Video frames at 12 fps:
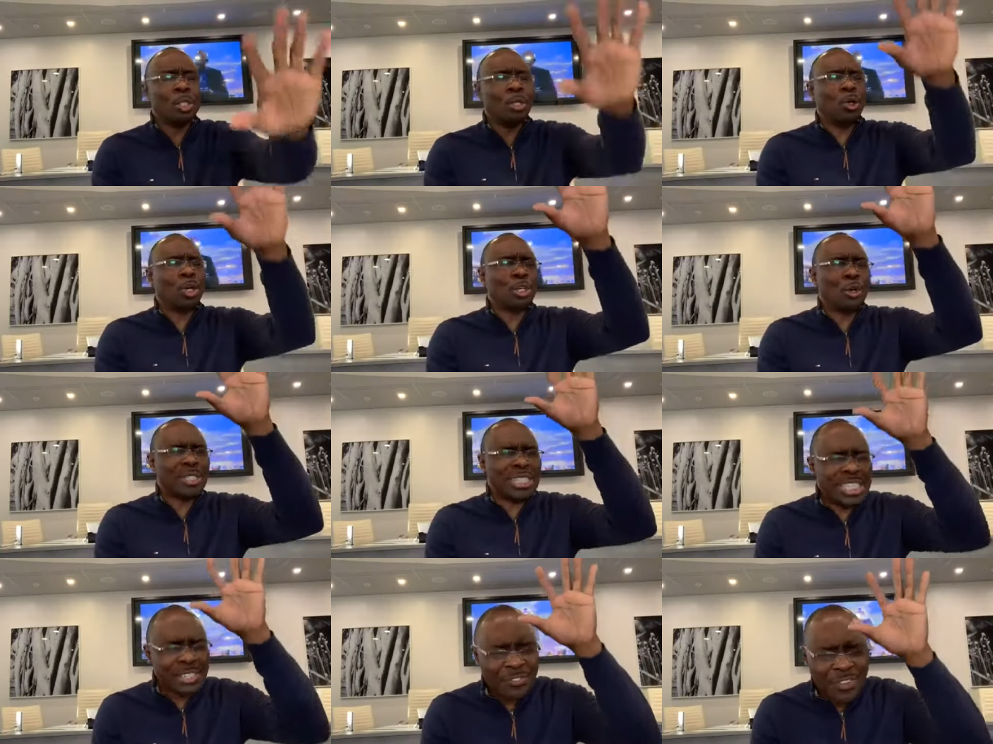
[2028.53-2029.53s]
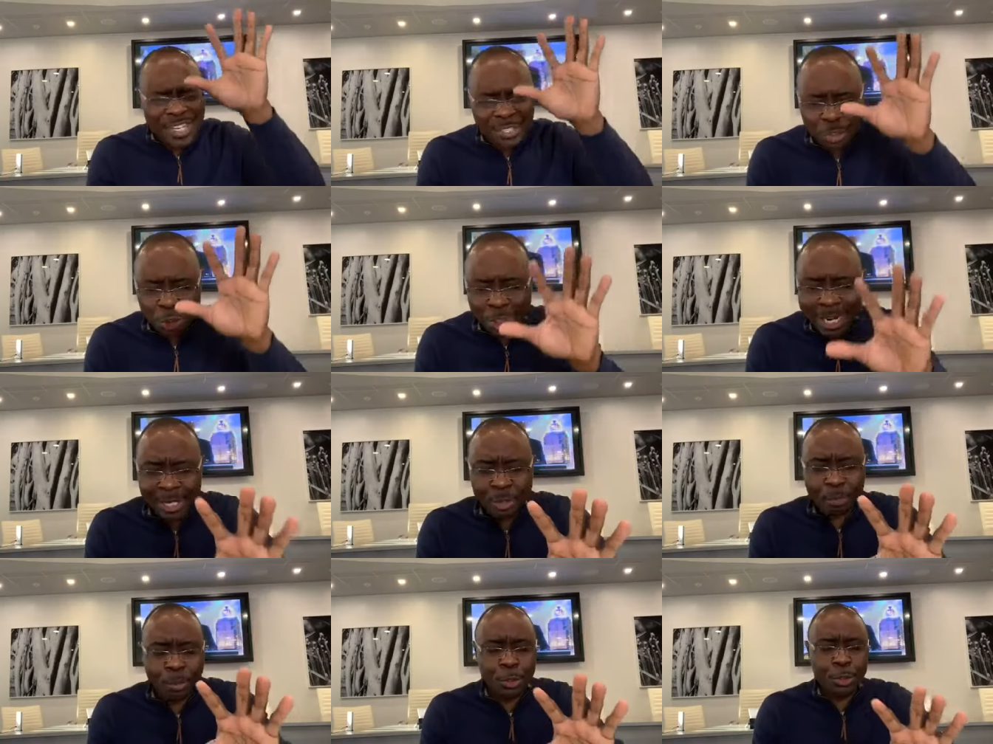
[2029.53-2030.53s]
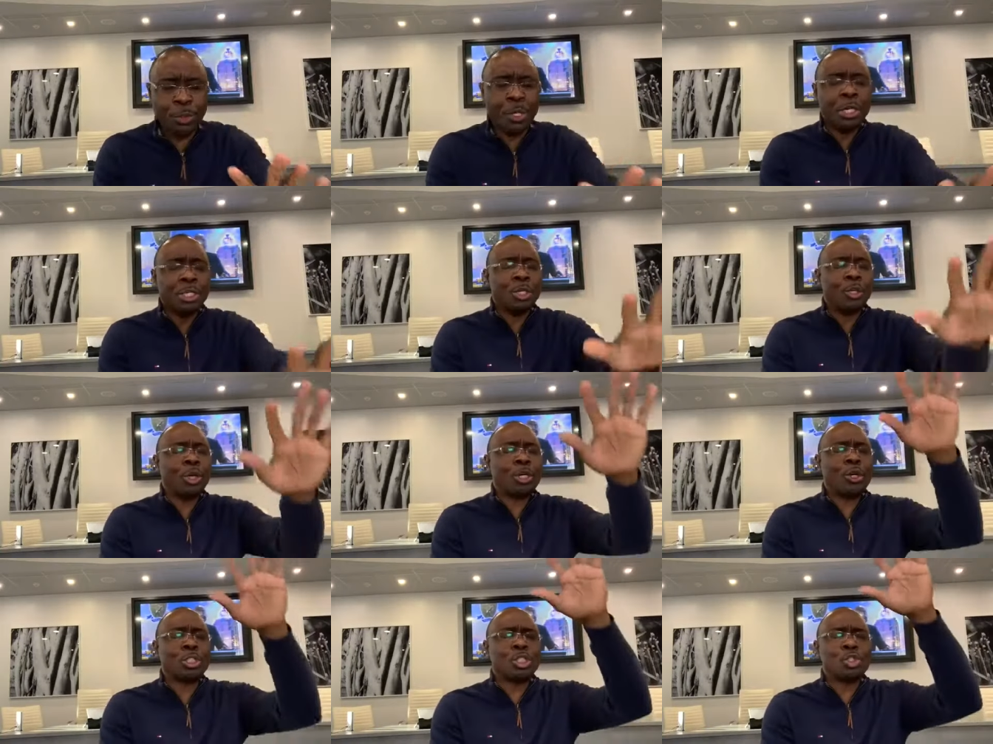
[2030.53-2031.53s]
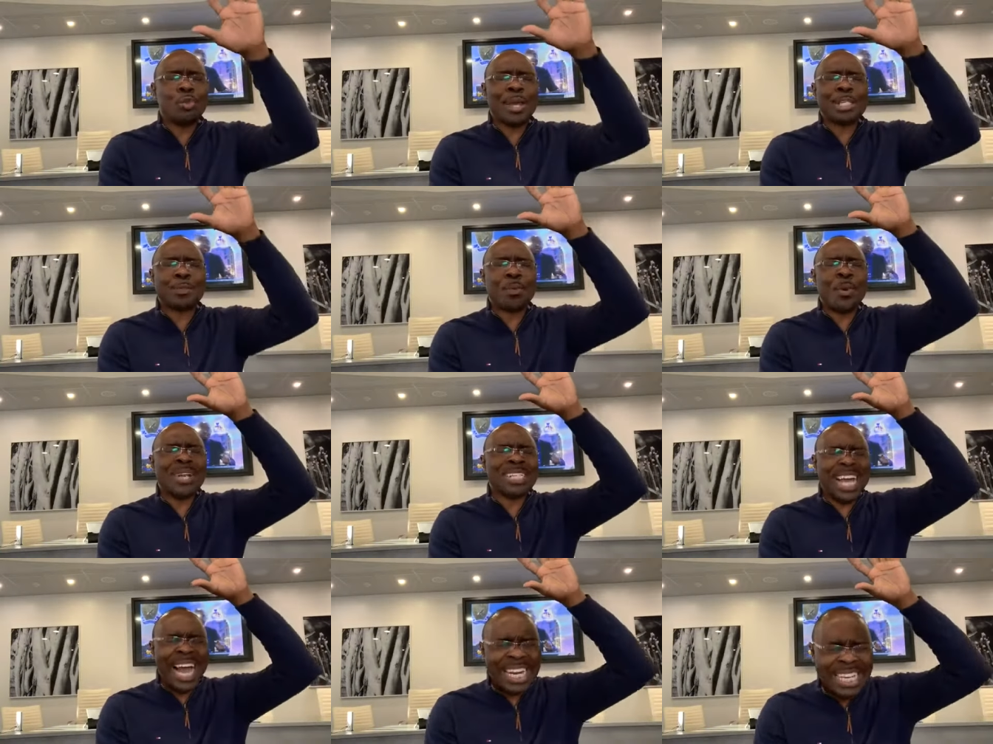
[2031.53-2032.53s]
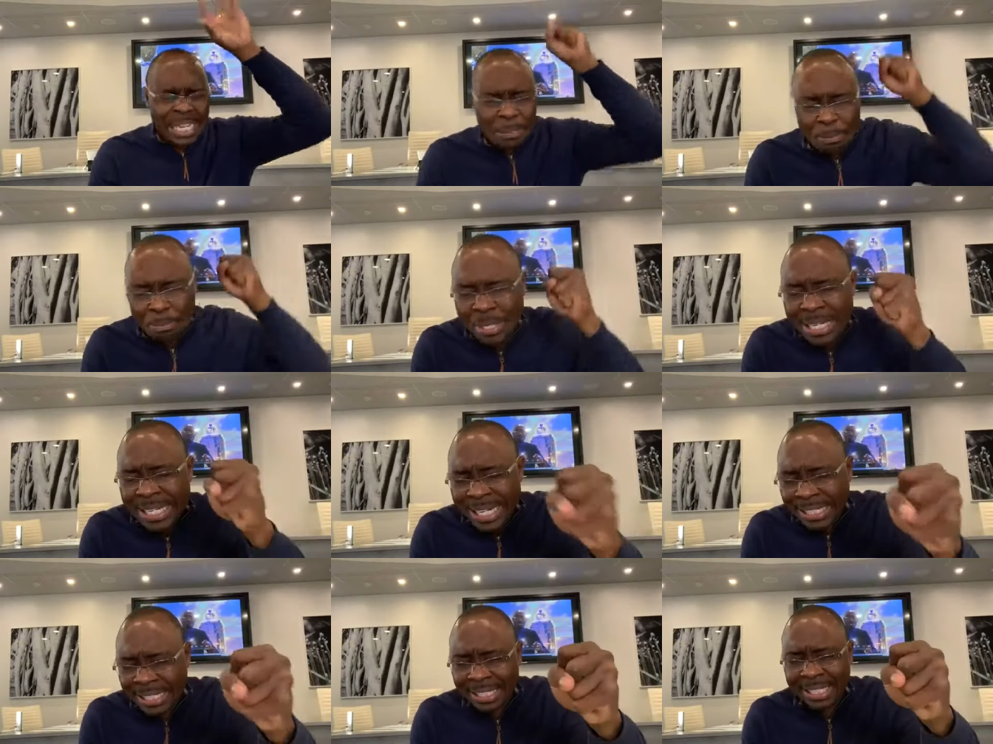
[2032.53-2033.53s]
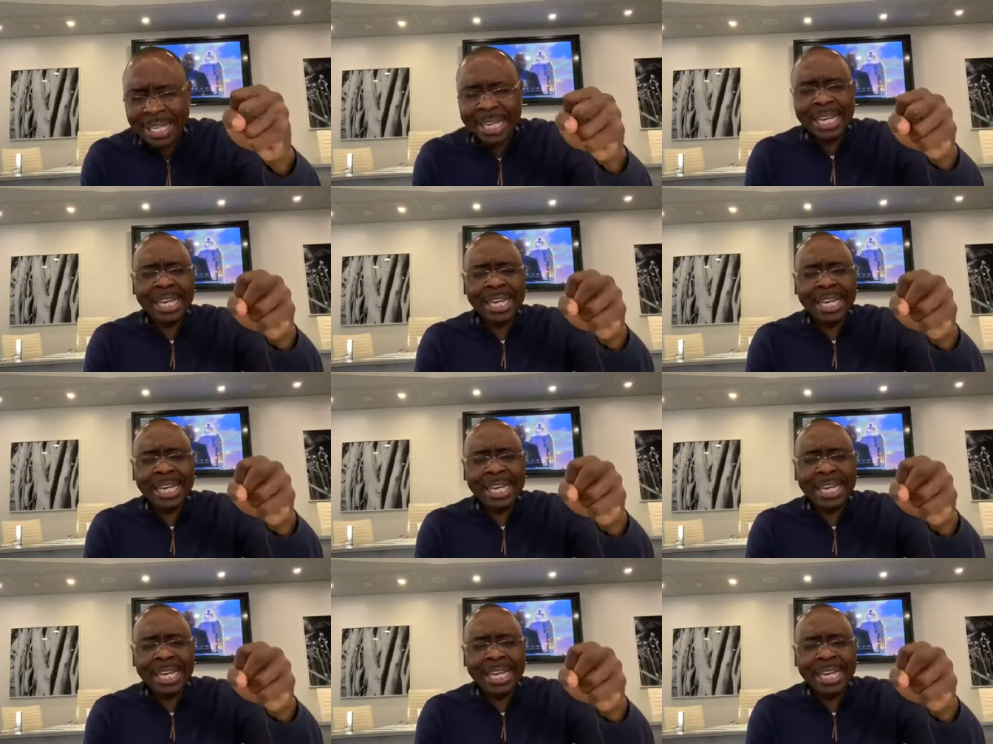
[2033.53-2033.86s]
The Lord cause his face to shine upon you. The Lord cause you to experience an immediately